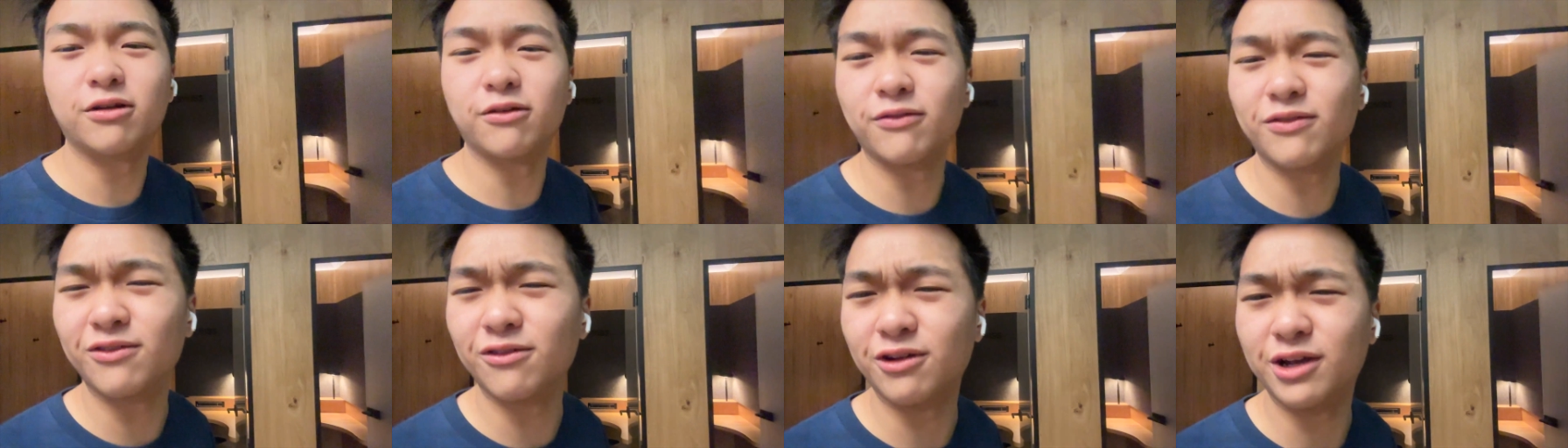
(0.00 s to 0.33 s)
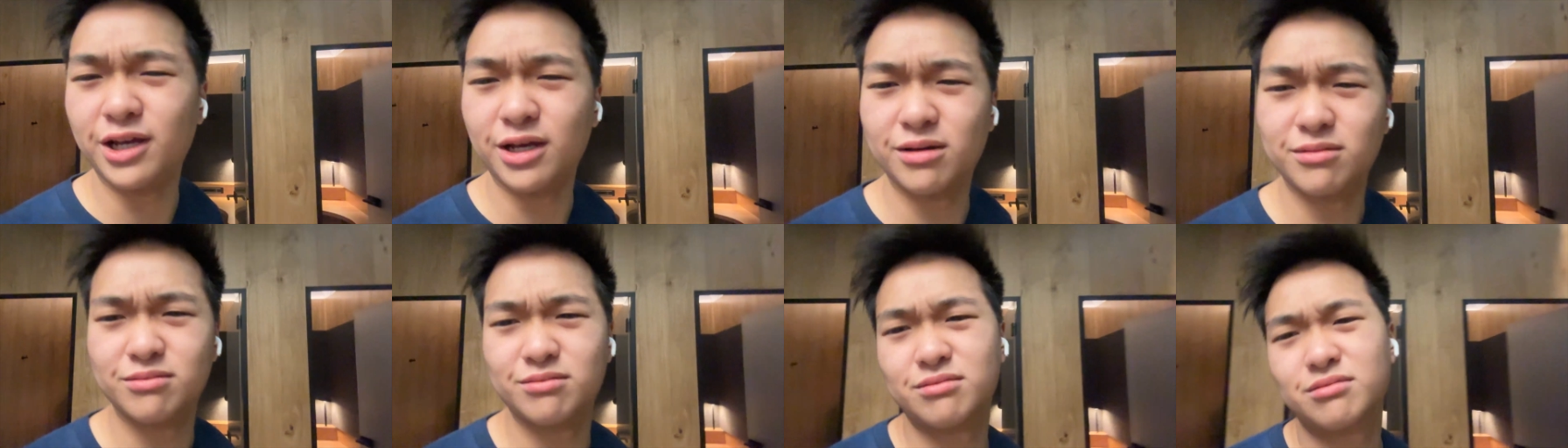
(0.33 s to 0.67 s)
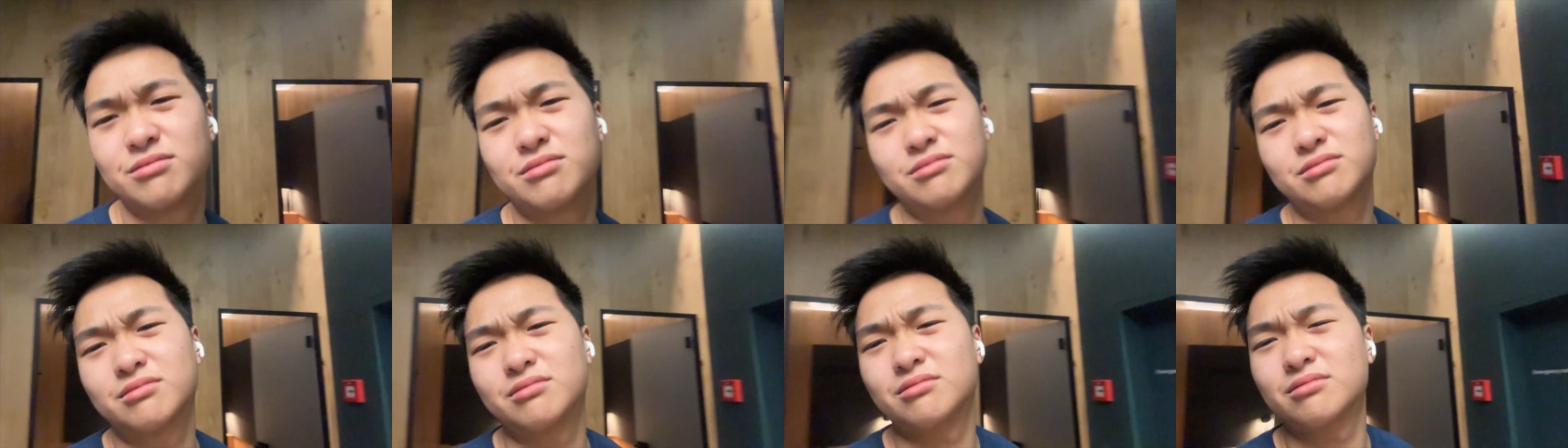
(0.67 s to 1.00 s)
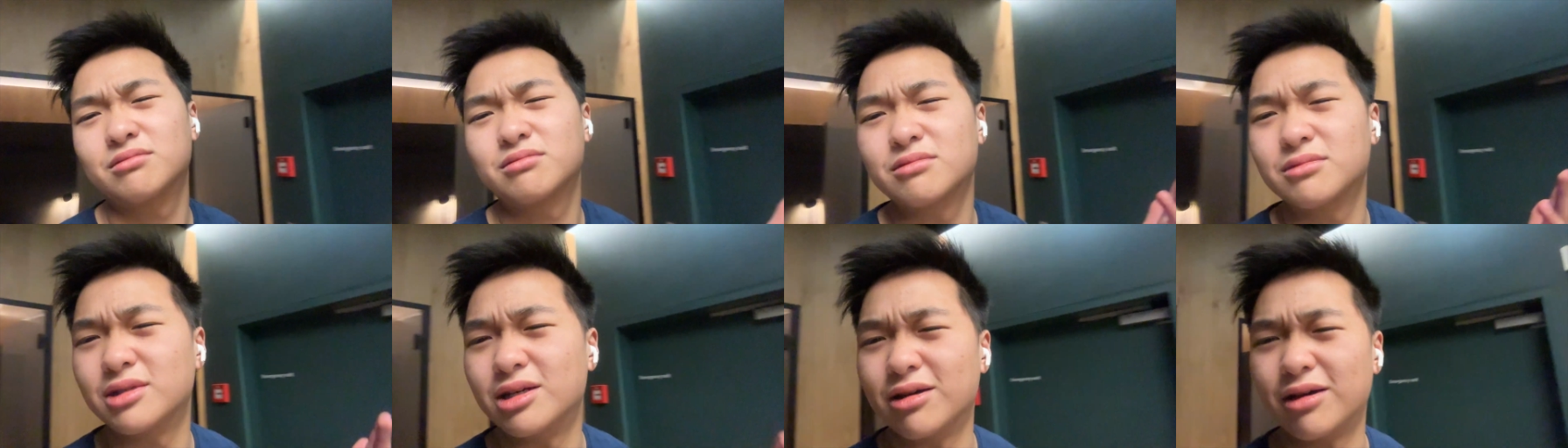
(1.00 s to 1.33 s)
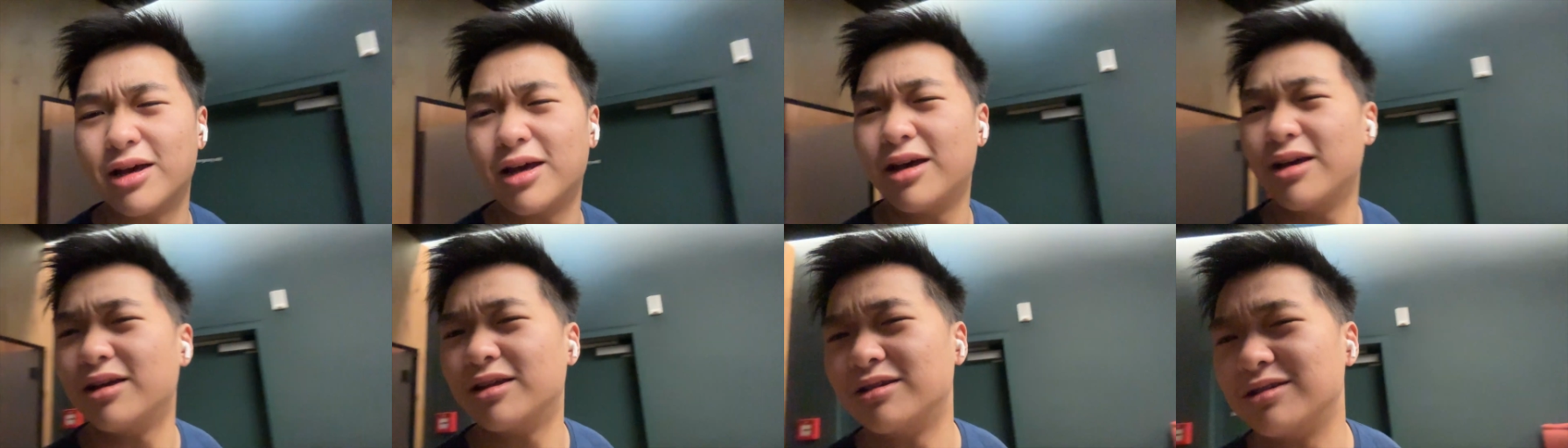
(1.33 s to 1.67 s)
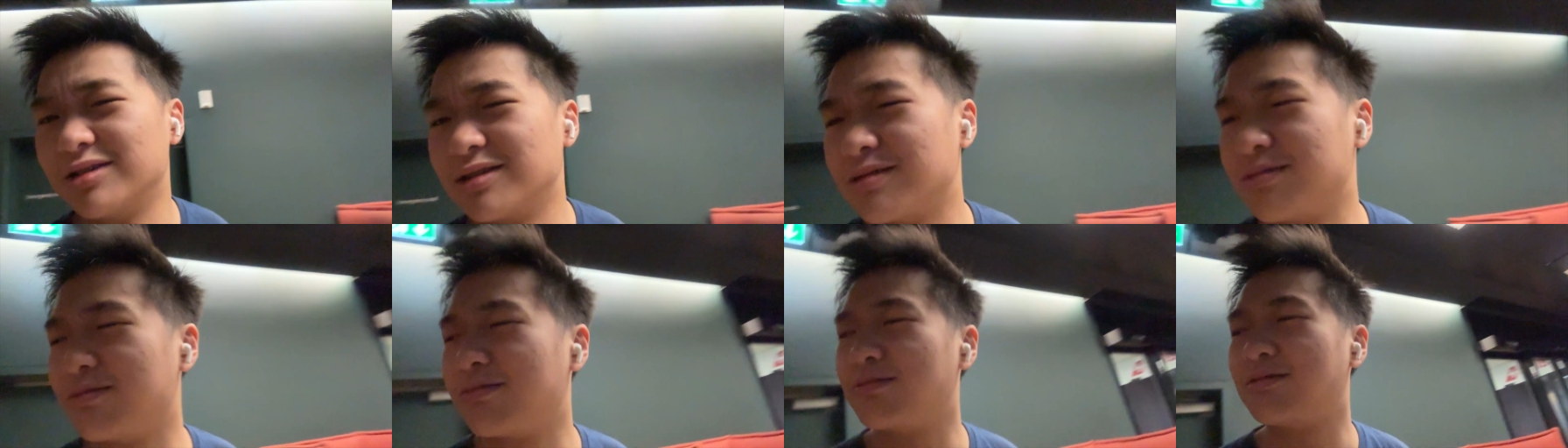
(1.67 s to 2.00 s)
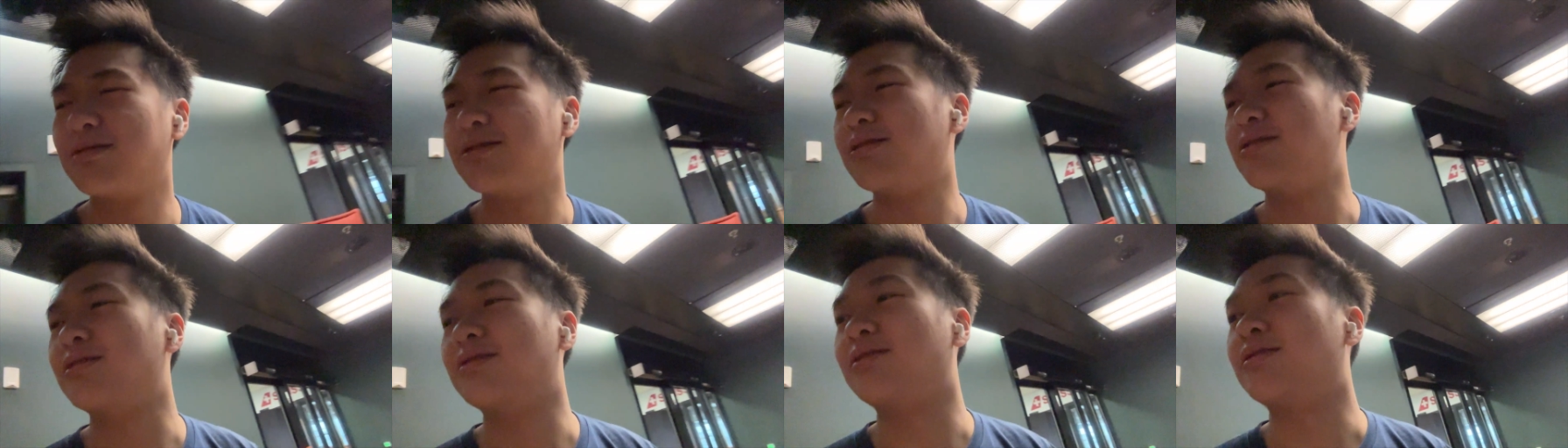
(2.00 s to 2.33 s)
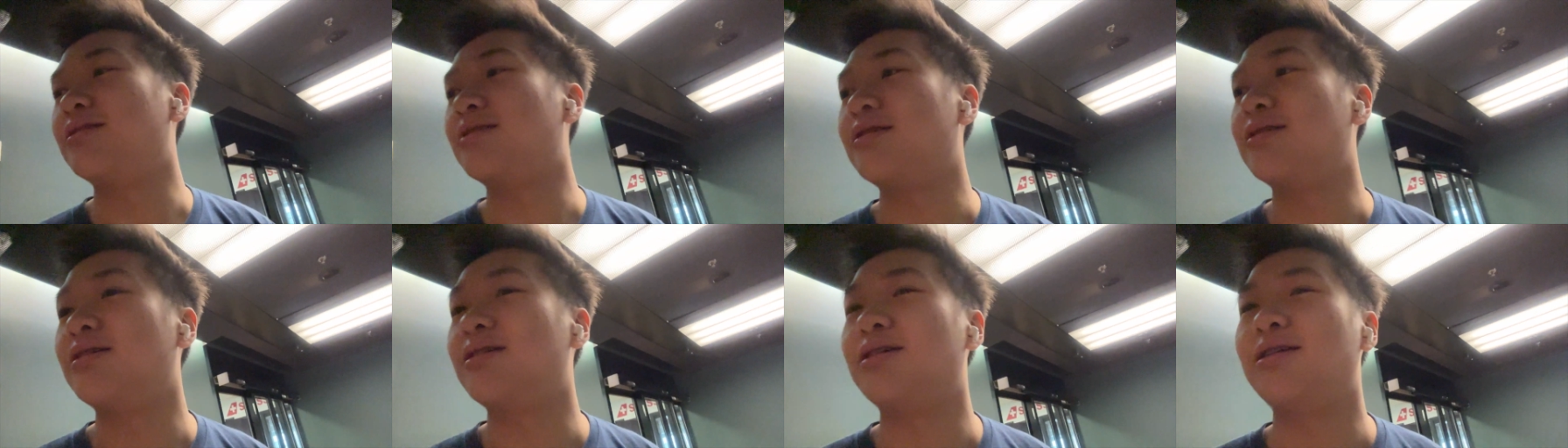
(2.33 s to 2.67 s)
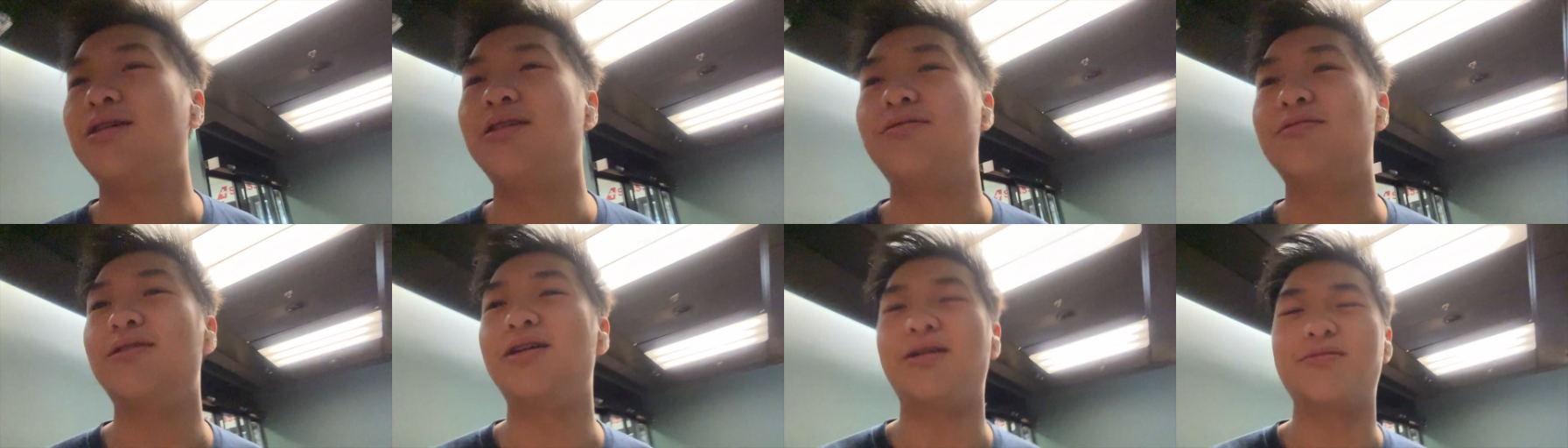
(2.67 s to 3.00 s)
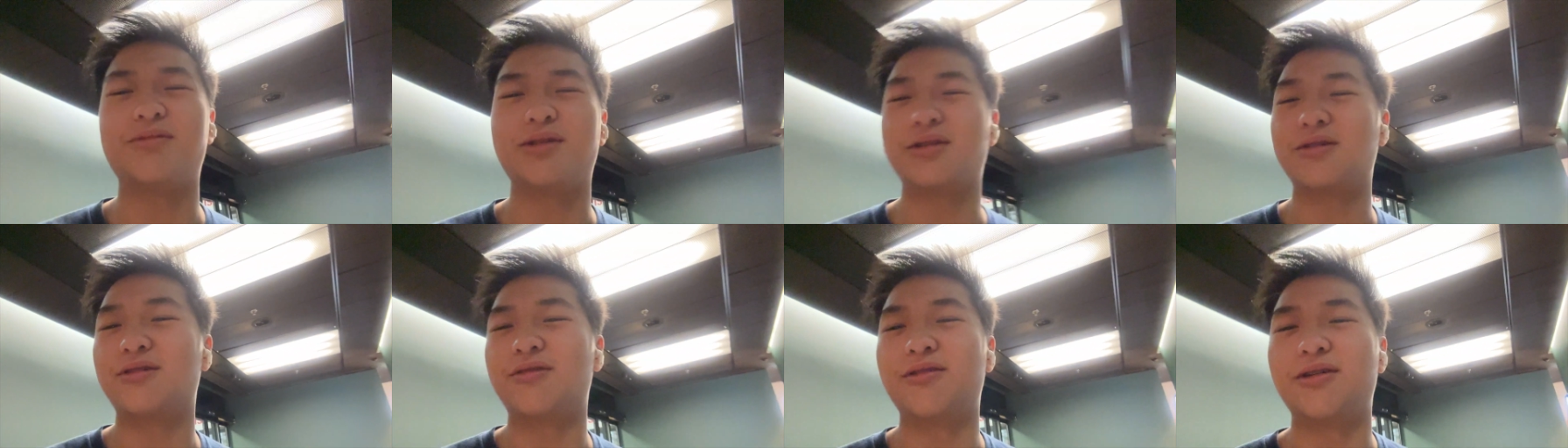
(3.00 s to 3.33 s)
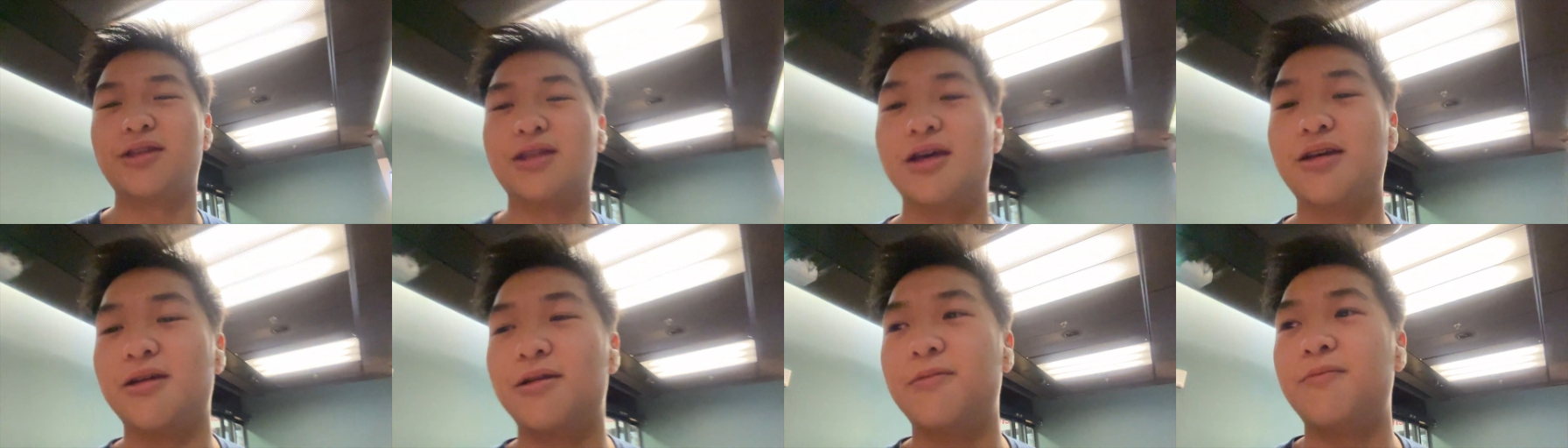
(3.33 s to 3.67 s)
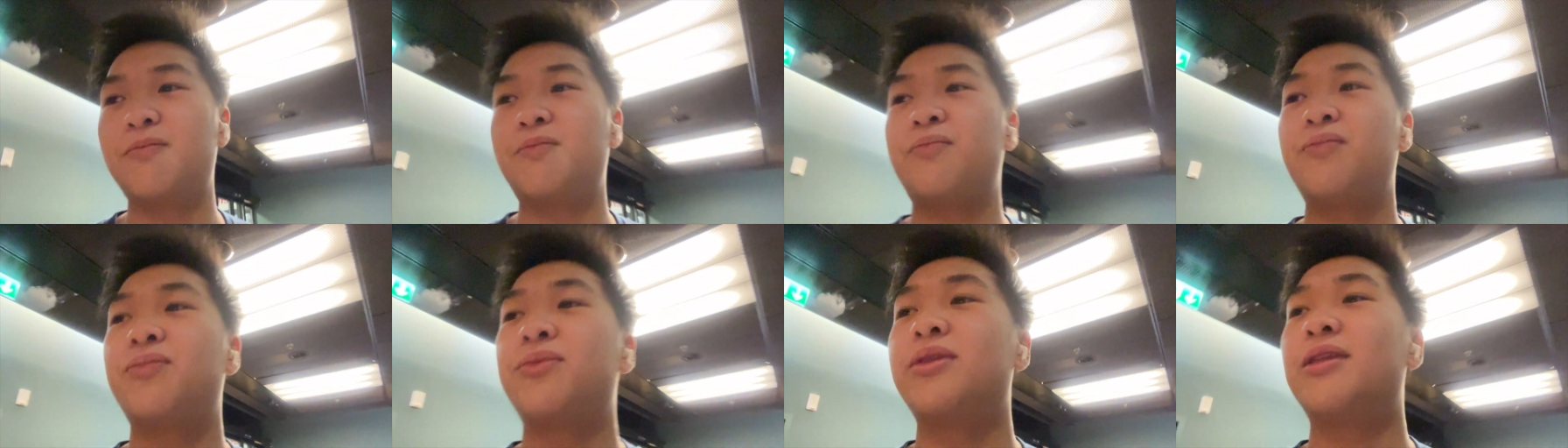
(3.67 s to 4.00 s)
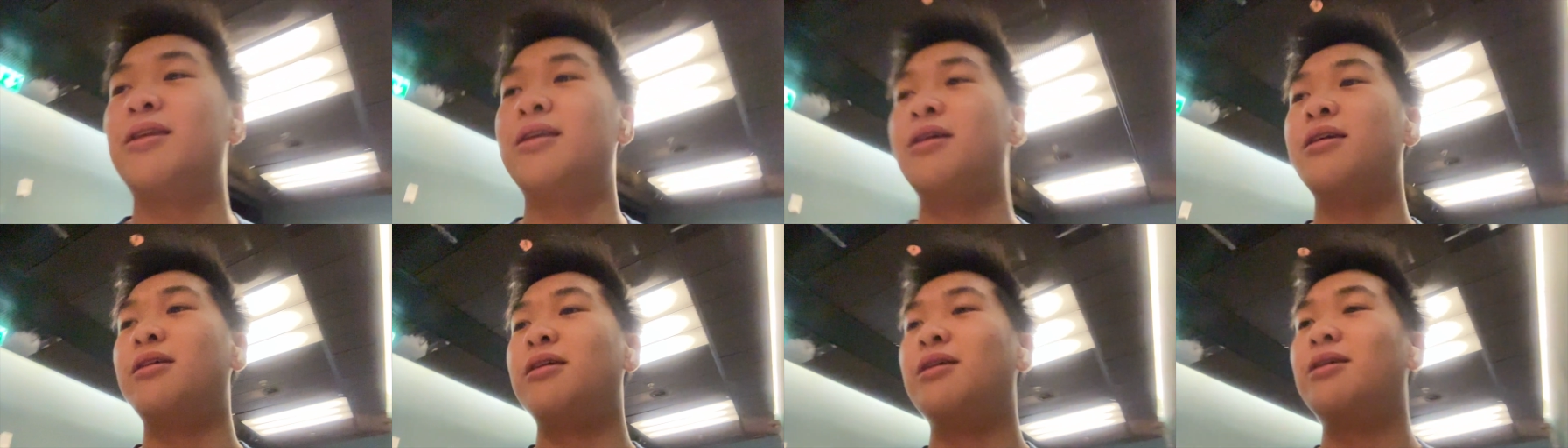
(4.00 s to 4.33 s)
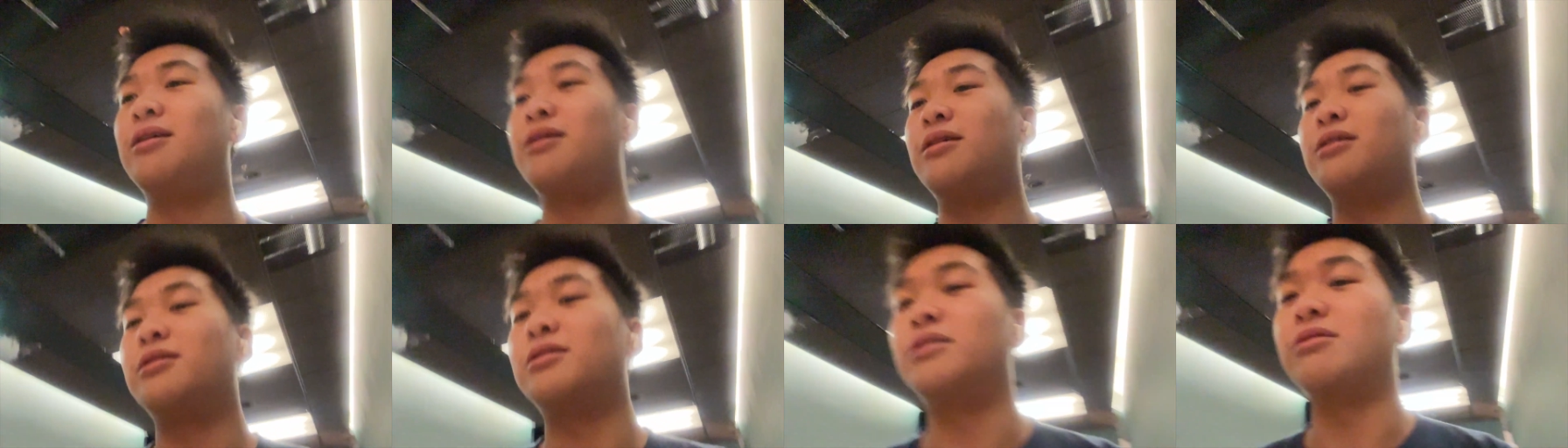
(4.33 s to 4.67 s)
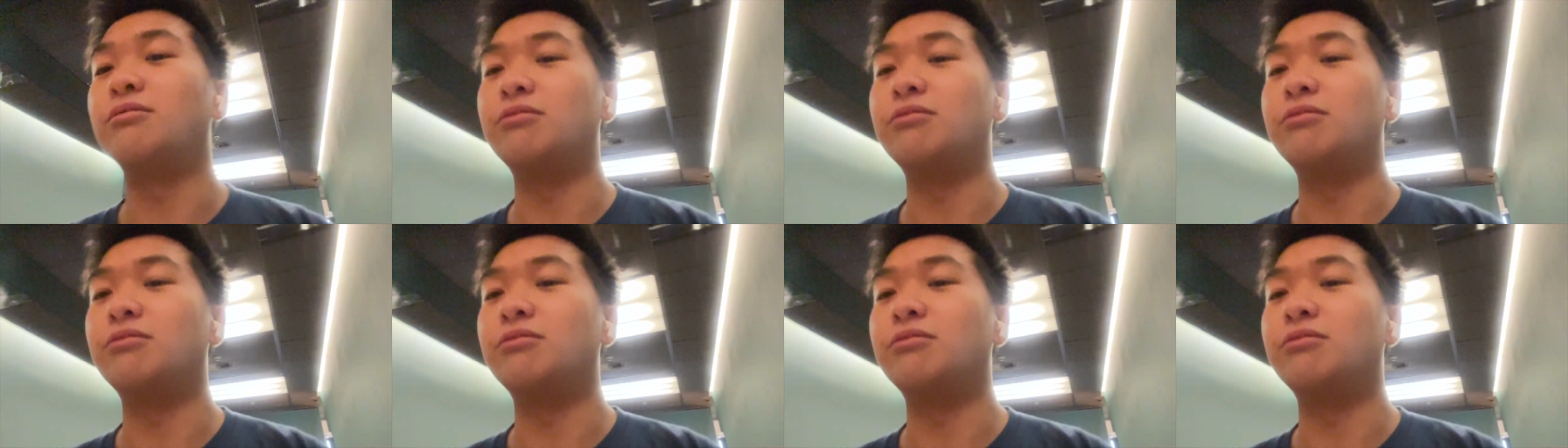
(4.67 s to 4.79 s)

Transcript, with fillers: free. Okay, just, you know what, I'm just going there. So